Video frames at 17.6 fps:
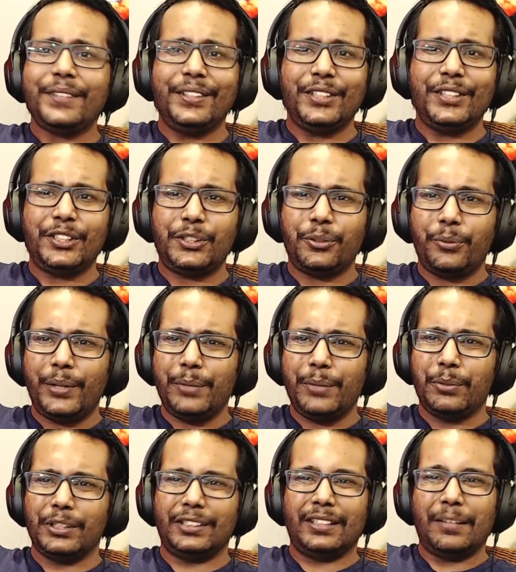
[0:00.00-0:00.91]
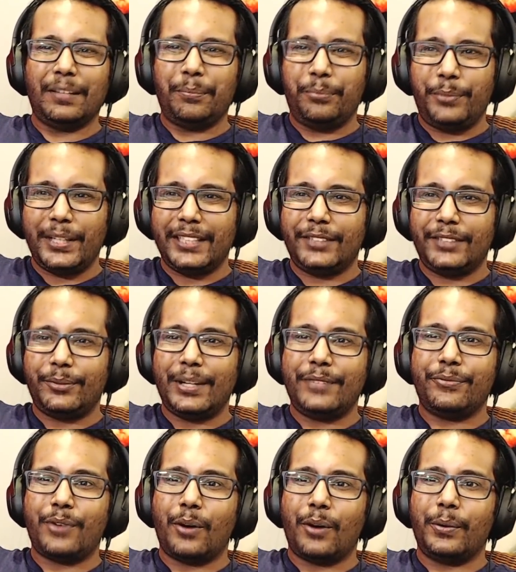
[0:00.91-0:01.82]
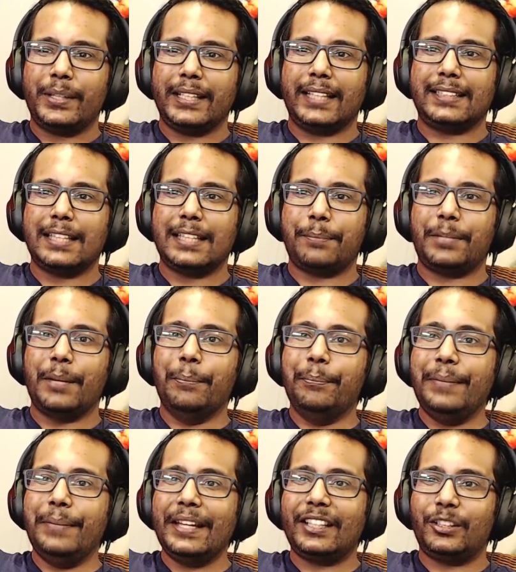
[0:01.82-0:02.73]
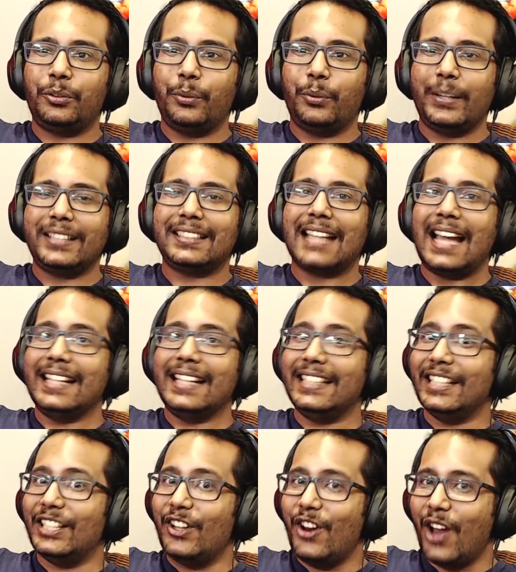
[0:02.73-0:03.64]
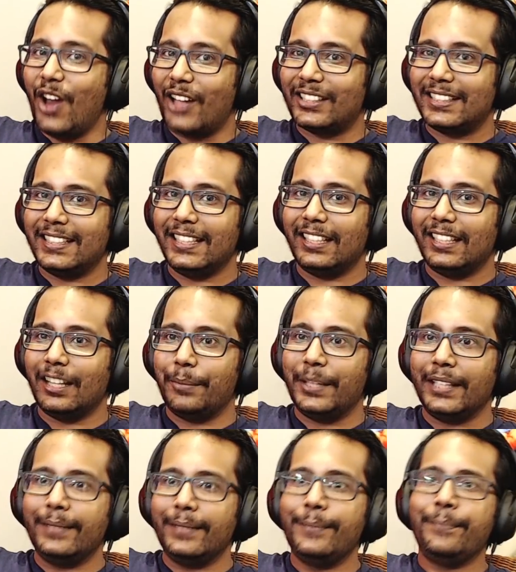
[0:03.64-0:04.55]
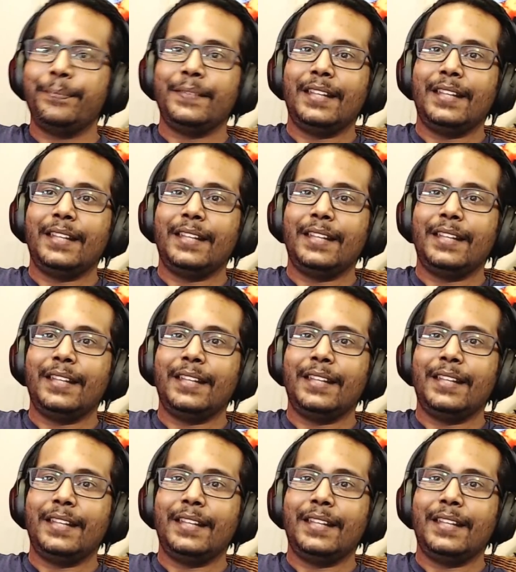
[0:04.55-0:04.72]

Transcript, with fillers: The story was pretty straightforward, except a big twist I did not see coming,